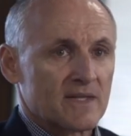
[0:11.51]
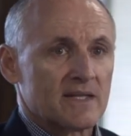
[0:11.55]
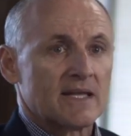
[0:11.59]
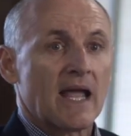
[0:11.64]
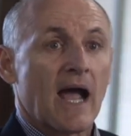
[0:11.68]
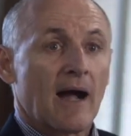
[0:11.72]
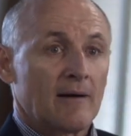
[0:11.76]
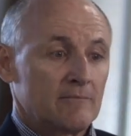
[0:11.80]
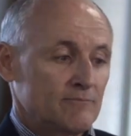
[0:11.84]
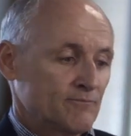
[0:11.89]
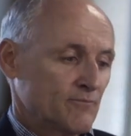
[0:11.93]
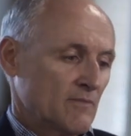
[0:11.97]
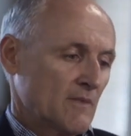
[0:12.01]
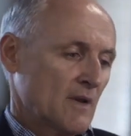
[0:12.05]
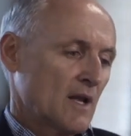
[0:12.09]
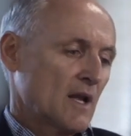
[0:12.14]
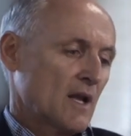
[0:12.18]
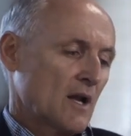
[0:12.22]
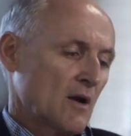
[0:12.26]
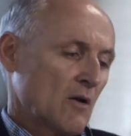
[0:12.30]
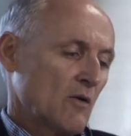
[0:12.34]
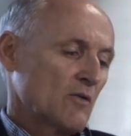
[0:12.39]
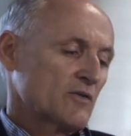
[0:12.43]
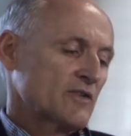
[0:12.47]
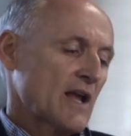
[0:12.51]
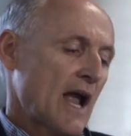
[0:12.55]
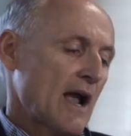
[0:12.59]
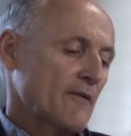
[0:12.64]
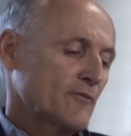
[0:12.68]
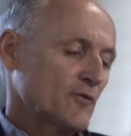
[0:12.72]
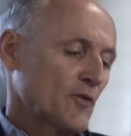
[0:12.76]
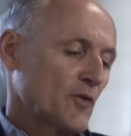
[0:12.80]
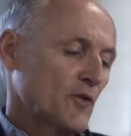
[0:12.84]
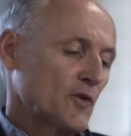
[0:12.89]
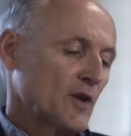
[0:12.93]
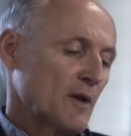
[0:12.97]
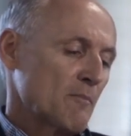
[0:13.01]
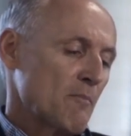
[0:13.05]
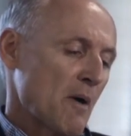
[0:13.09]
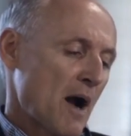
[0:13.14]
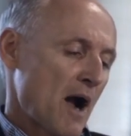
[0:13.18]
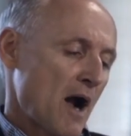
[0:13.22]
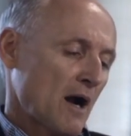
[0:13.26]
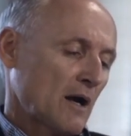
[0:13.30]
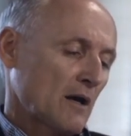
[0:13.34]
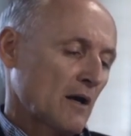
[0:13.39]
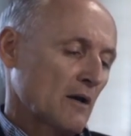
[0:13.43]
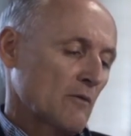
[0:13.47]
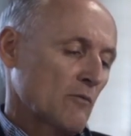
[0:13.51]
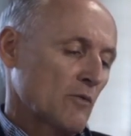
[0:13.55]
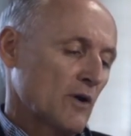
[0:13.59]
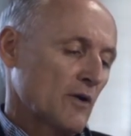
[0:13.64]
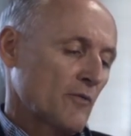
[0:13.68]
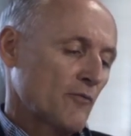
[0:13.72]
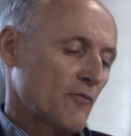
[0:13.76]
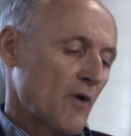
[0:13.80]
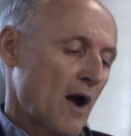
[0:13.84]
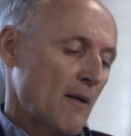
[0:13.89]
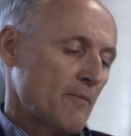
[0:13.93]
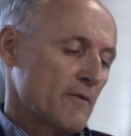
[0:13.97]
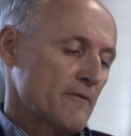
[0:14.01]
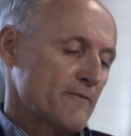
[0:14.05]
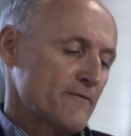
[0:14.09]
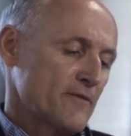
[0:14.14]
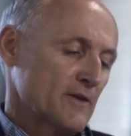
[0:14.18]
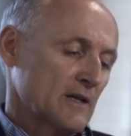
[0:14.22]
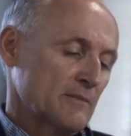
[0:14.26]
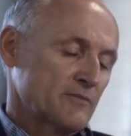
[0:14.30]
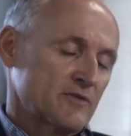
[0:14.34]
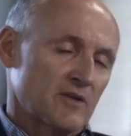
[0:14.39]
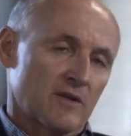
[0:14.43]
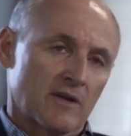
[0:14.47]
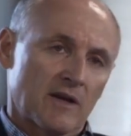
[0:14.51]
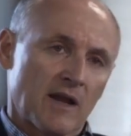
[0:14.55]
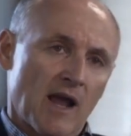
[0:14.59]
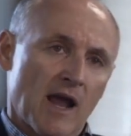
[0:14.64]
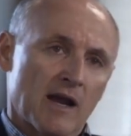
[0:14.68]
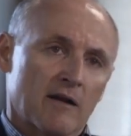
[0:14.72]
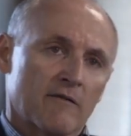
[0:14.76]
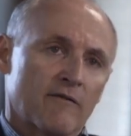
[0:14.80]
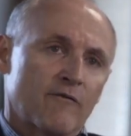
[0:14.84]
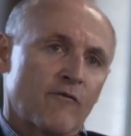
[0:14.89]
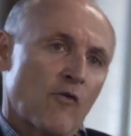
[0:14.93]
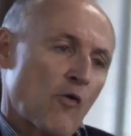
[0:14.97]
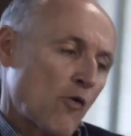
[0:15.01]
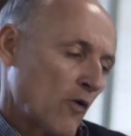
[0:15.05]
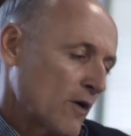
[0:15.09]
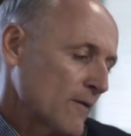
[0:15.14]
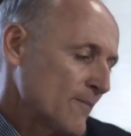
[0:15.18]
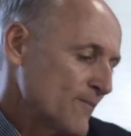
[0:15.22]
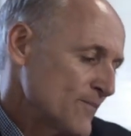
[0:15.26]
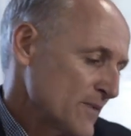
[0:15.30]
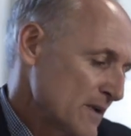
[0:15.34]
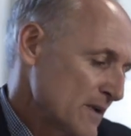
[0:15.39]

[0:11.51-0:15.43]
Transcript: Yeah. It was after the debacle with Robin Phillips and the Gang of Four.